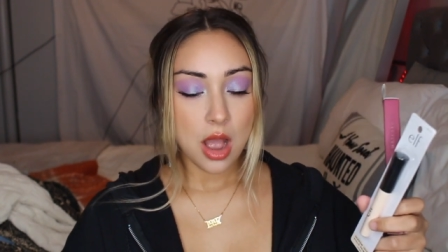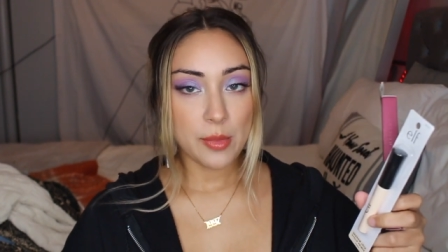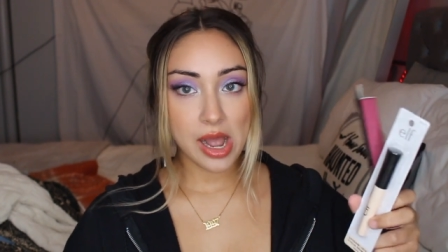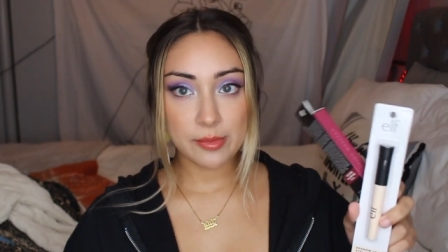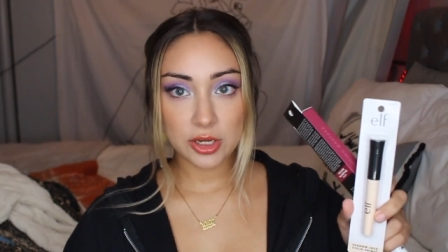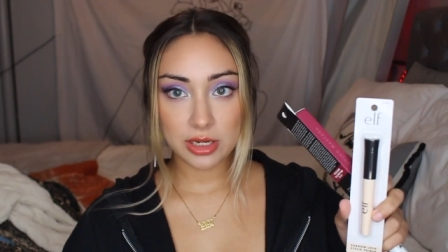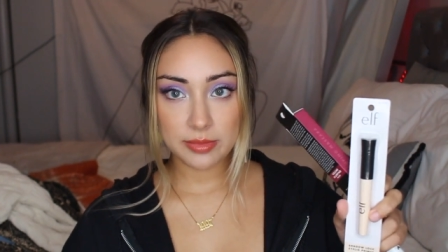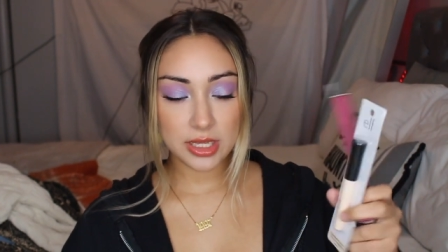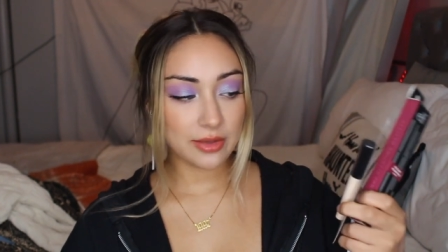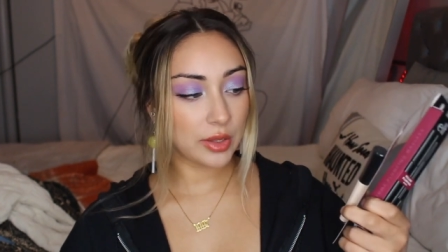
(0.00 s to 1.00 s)
but I'm going to
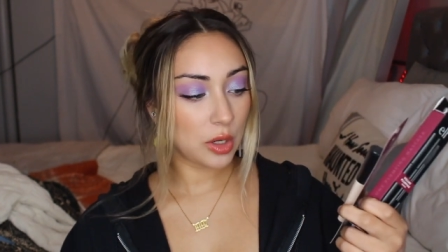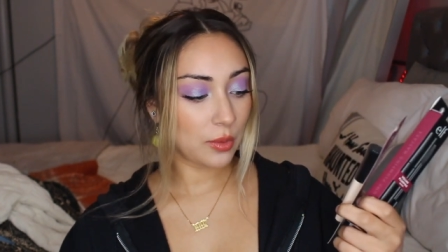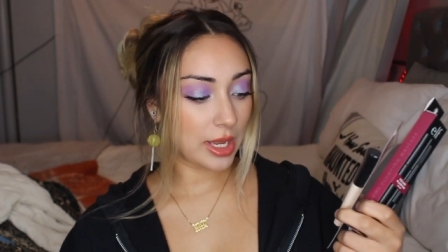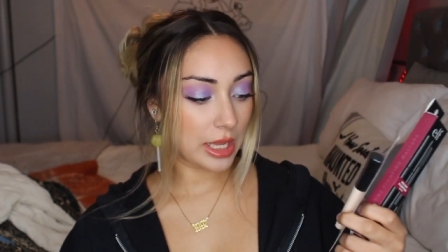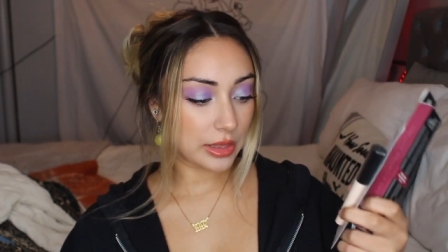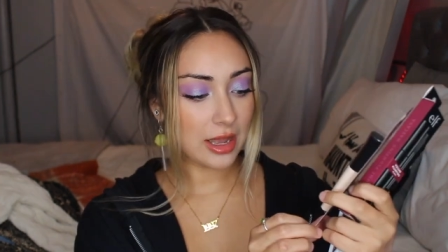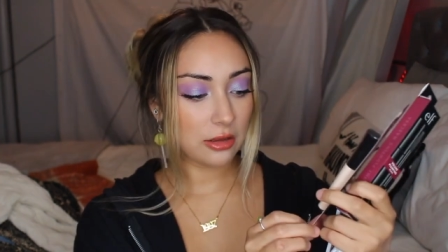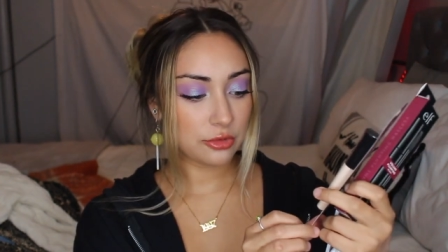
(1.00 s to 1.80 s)
be giving away the e.l.f.